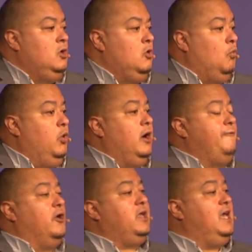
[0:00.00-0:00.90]
We're
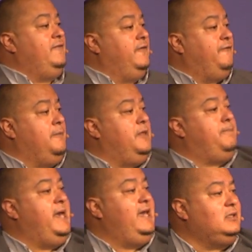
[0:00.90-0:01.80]
forgiven from the
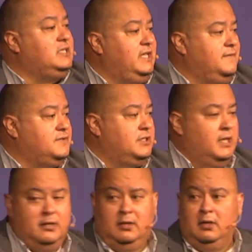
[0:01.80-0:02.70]
penalty of
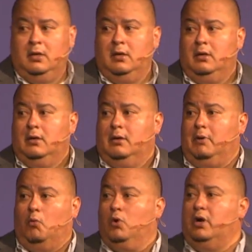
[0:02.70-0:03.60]
sin,
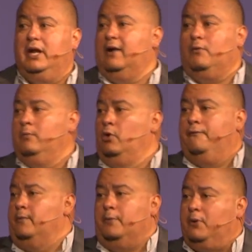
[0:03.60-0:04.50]
but we're not removed
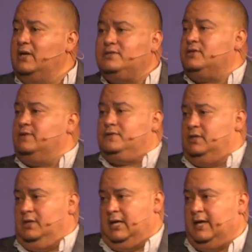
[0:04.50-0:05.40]
from the presence of
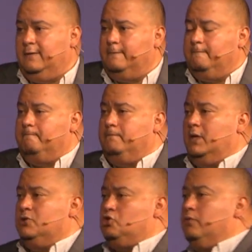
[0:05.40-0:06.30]
sin yet.
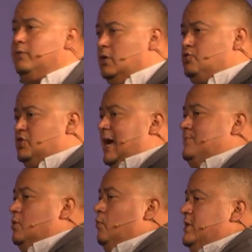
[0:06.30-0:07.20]
And so there's times
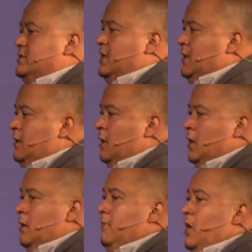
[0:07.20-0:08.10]
that we sin,
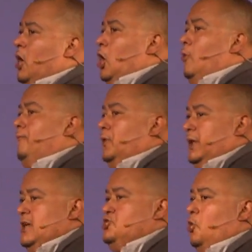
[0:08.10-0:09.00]
but
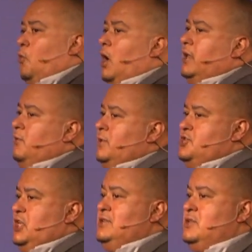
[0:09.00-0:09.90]
hopefully as you're walking with
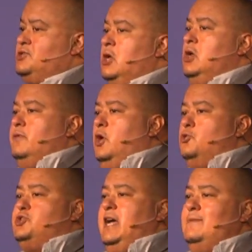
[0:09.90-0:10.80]
Jesus,
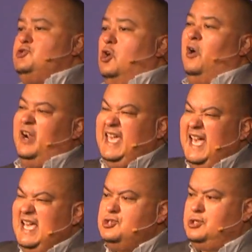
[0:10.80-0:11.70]
those times are
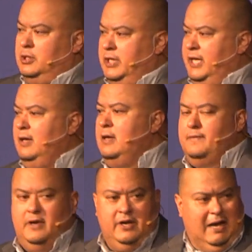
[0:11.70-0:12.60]
occasionally.
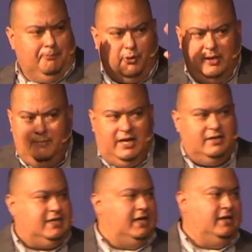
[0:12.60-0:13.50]
They're not
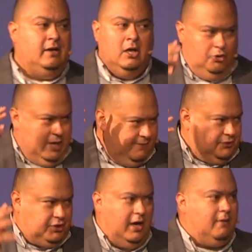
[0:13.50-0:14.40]
premeditated. You haven't
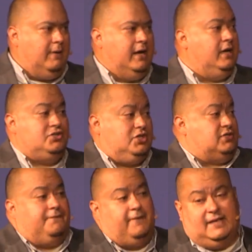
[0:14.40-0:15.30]
thought about it. It's just
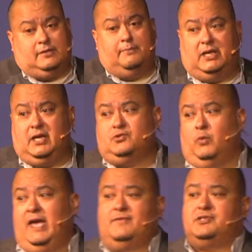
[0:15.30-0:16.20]
the fact that because we
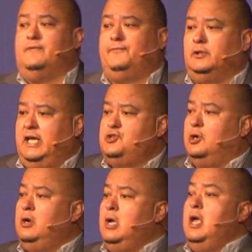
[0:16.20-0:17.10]
have a sinful
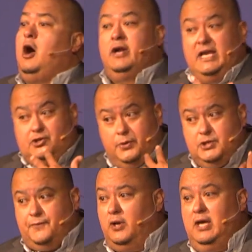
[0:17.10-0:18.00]
nature, our nature is
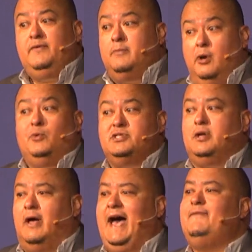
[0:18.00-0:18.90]
forgiven, but we still
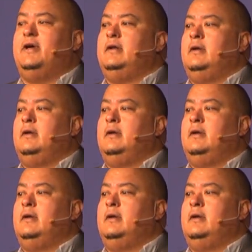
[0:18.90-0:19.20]
have it